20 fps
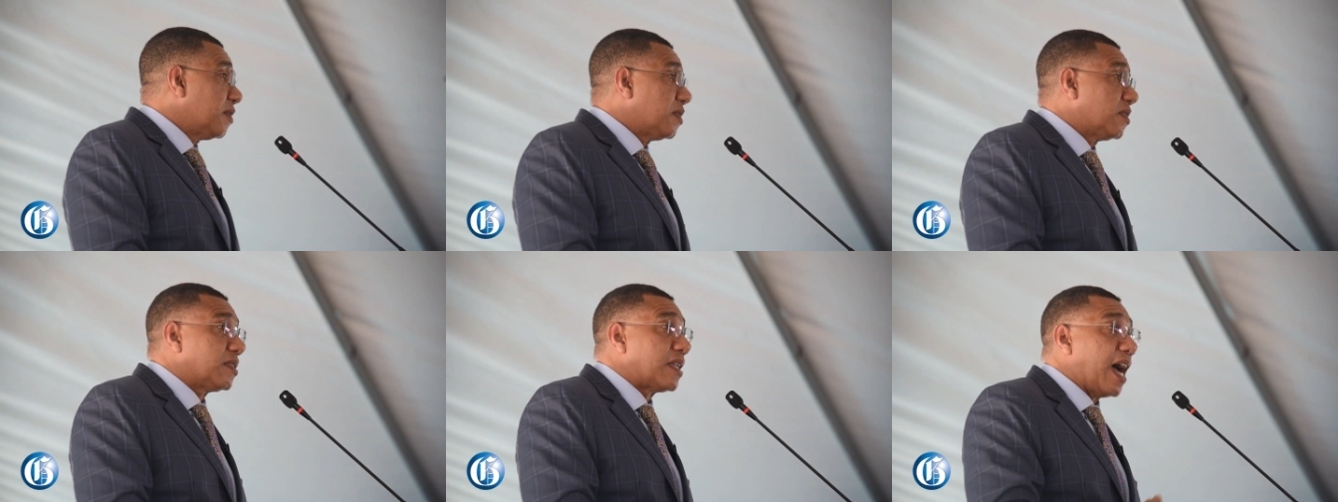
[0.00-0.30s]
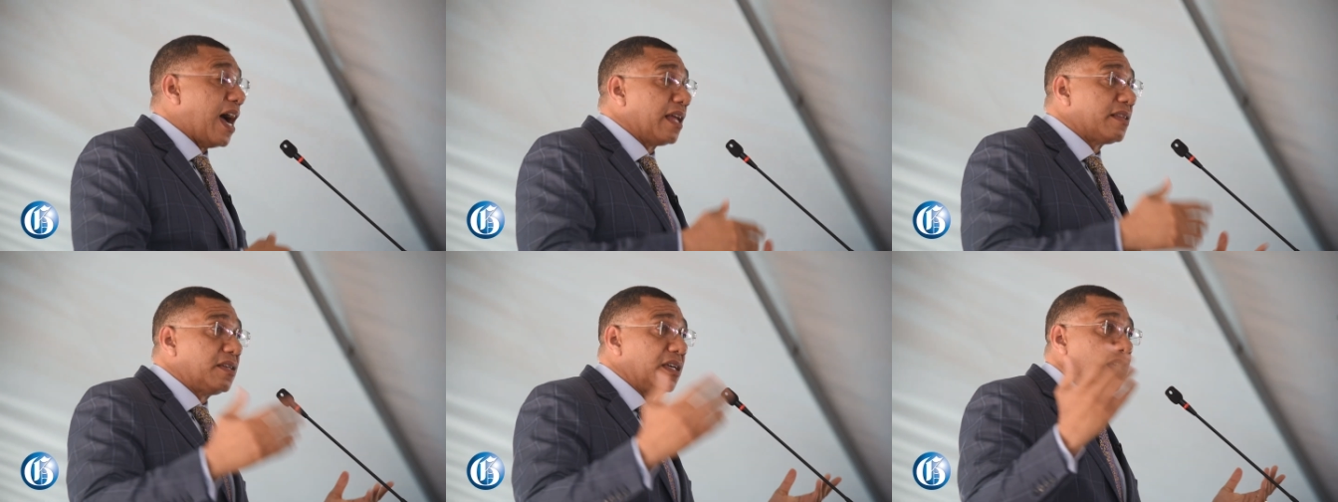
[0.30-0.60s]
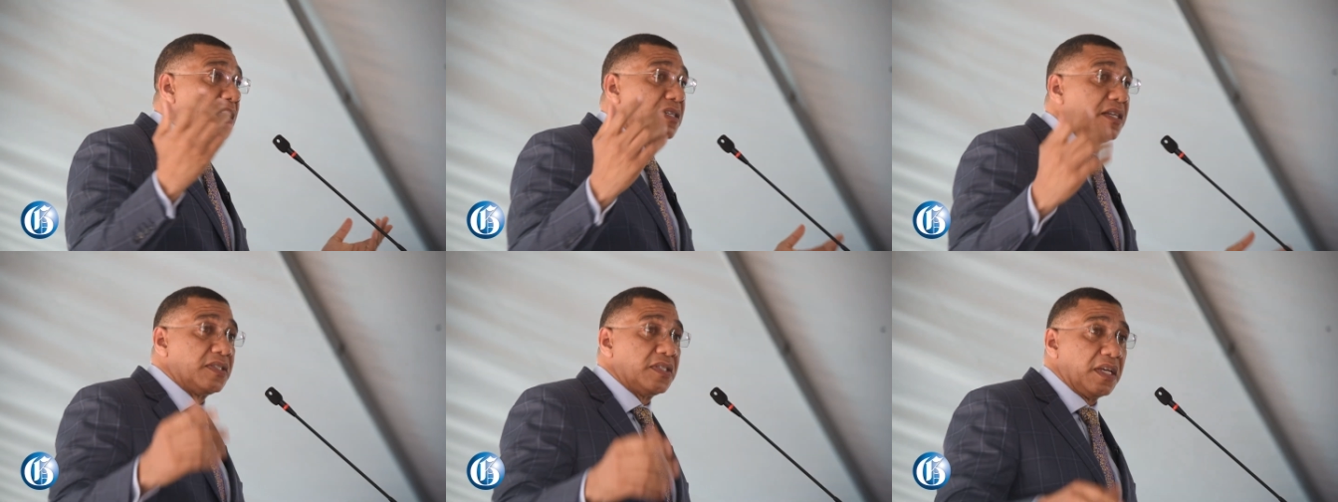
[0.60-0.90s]

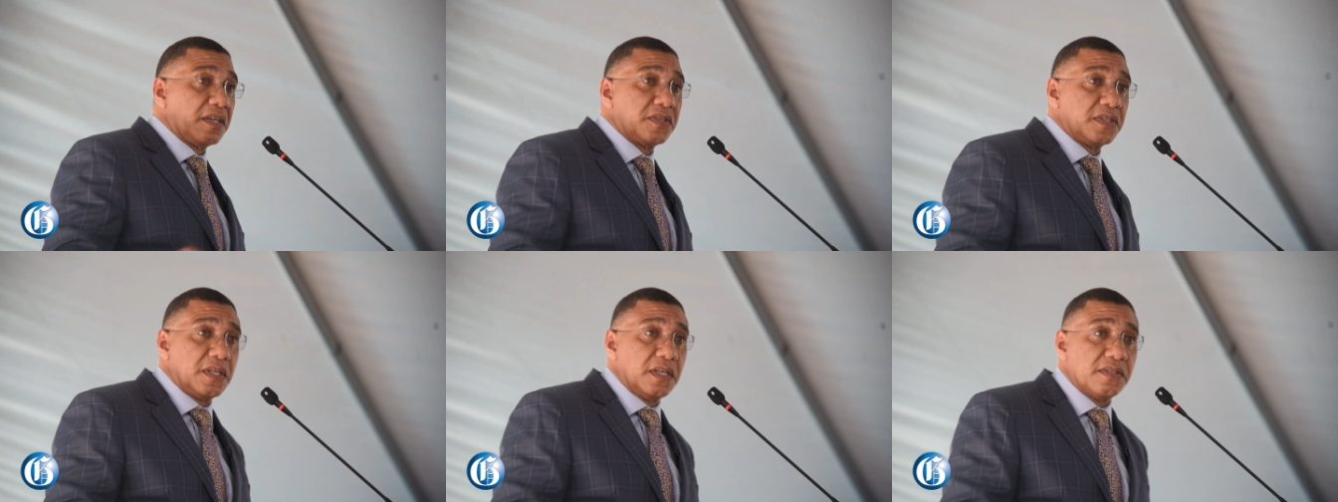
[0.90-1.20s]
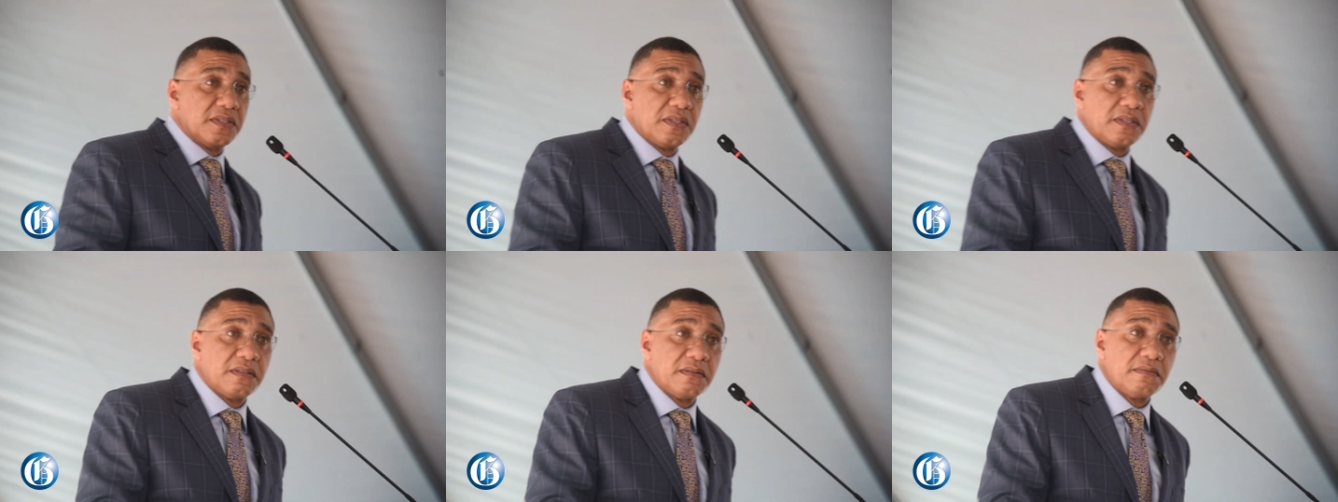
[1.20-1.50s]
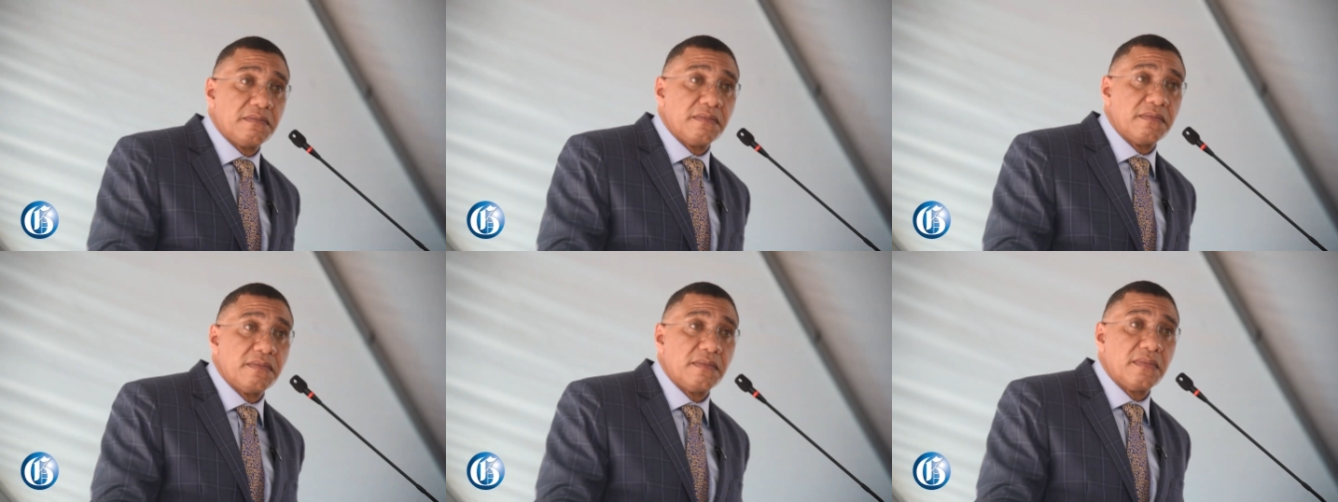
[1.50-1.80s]
starting in the 60s,
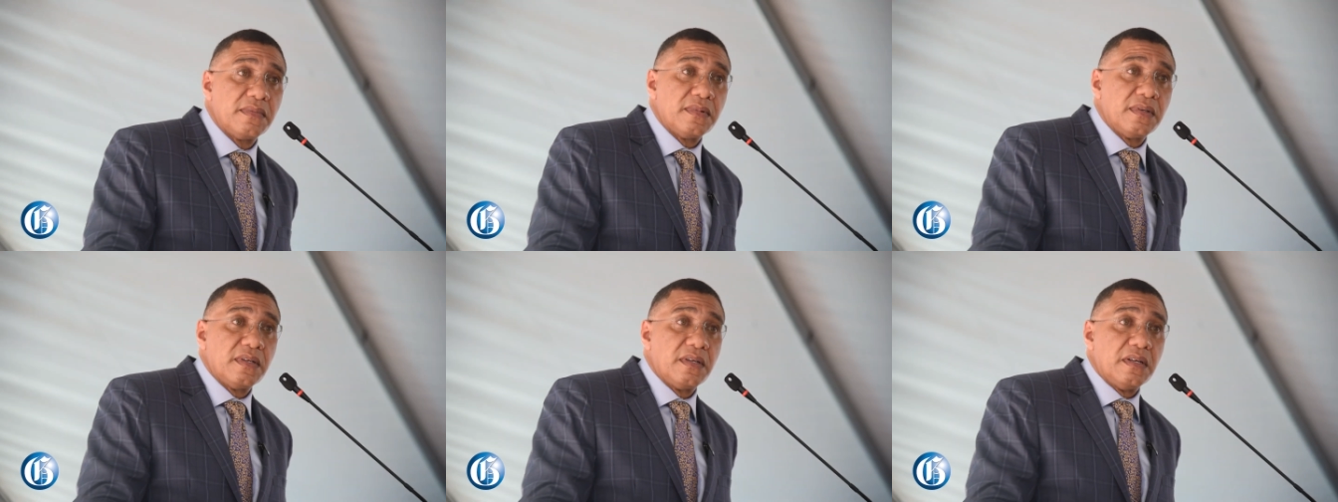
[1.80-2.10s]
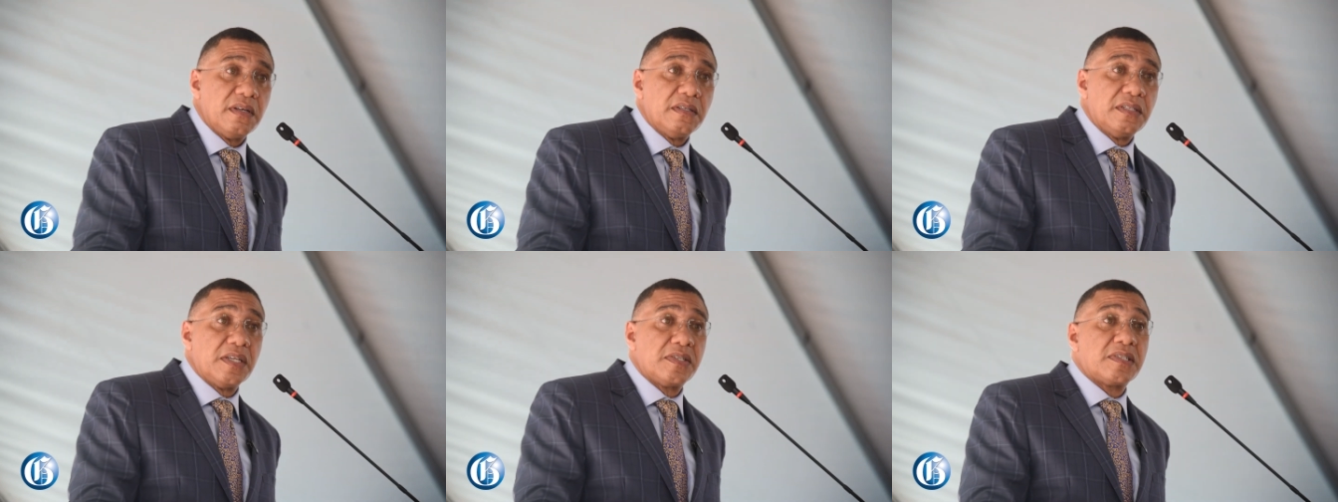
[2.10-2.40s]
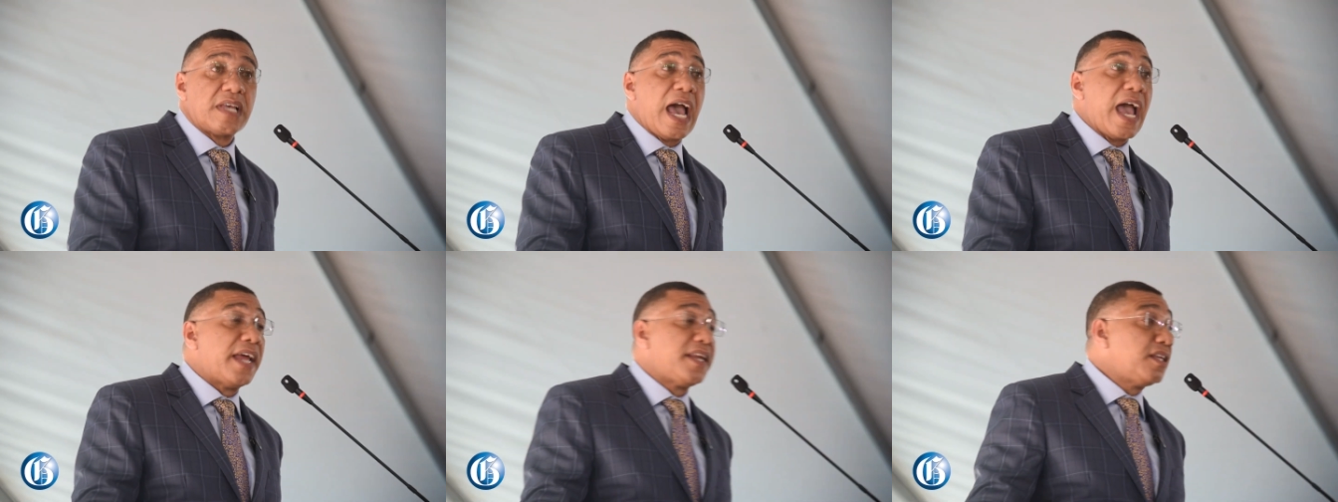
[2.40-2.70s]

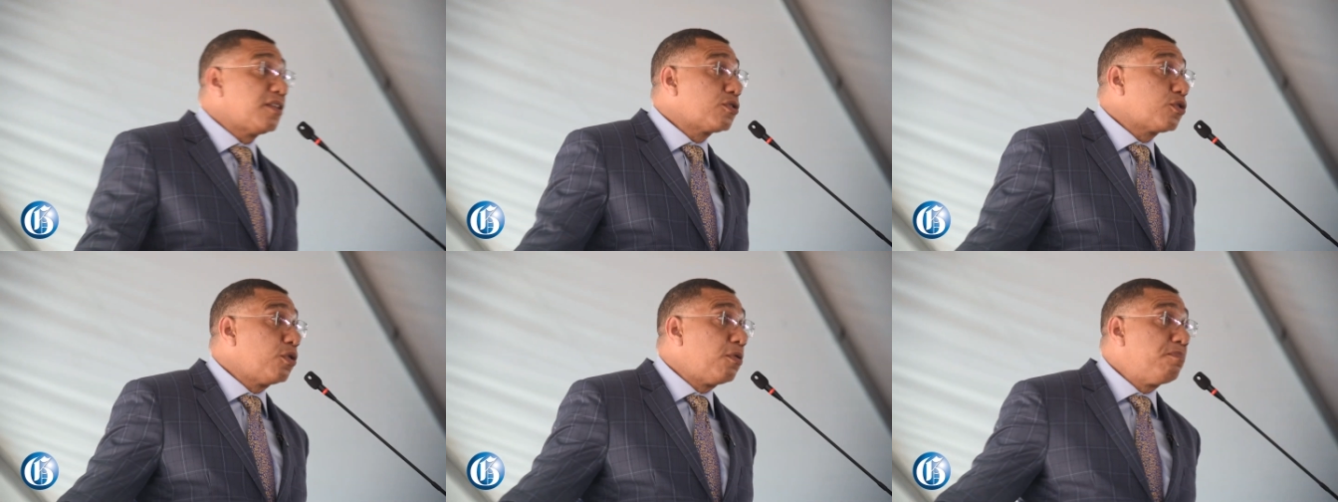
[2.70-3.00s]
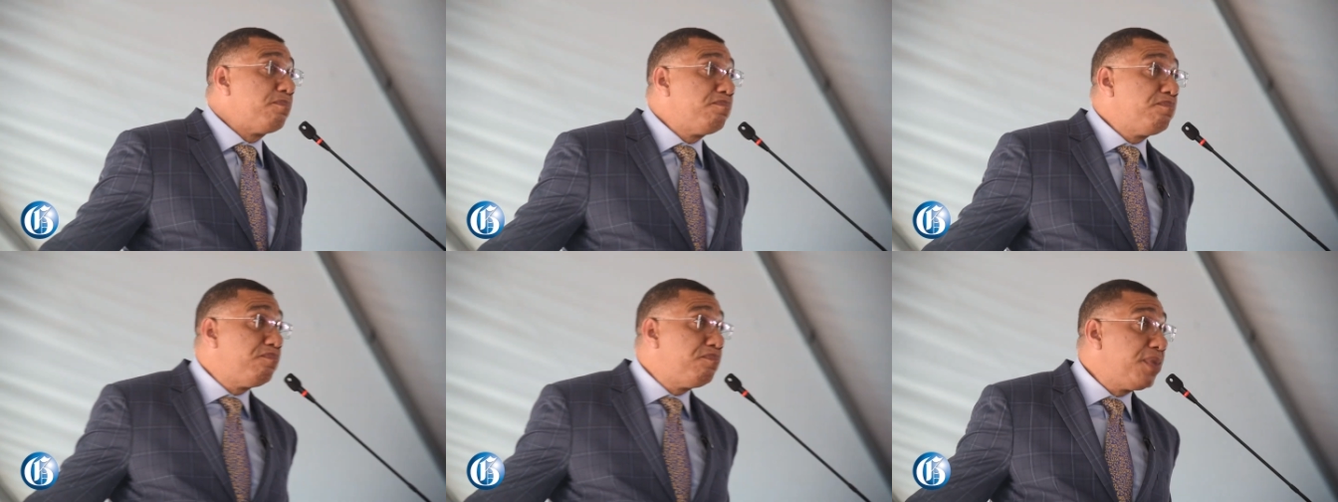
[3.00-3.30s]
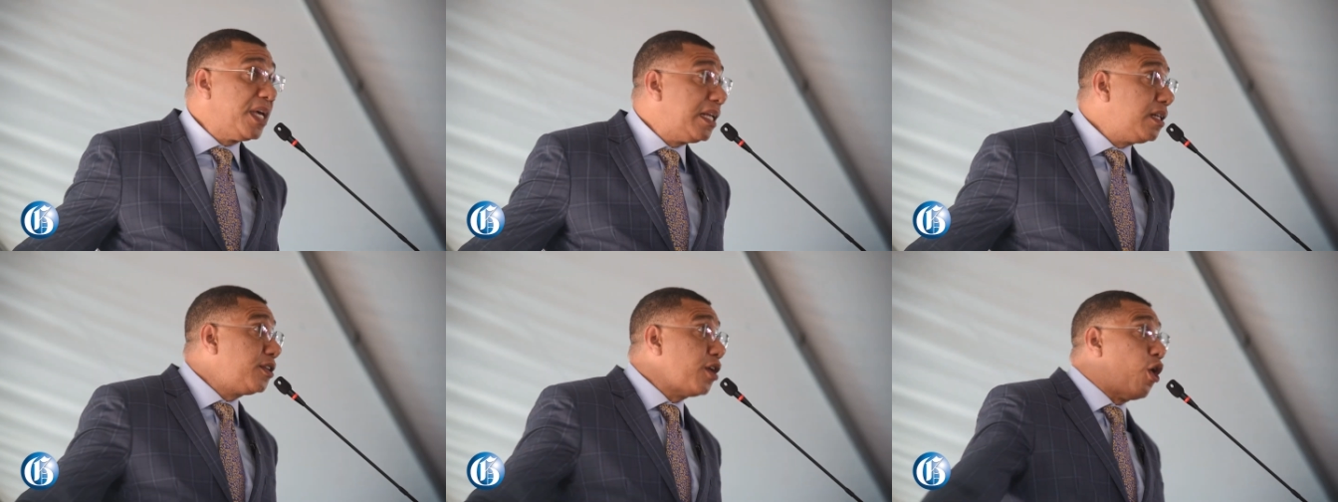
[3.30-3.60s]
decided to
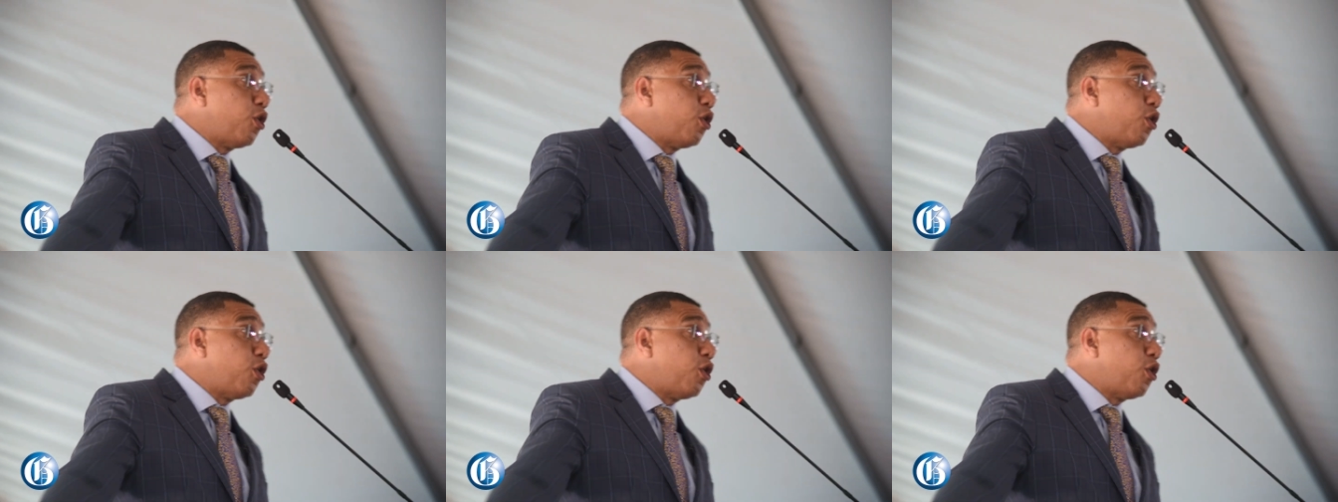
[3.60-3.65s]
build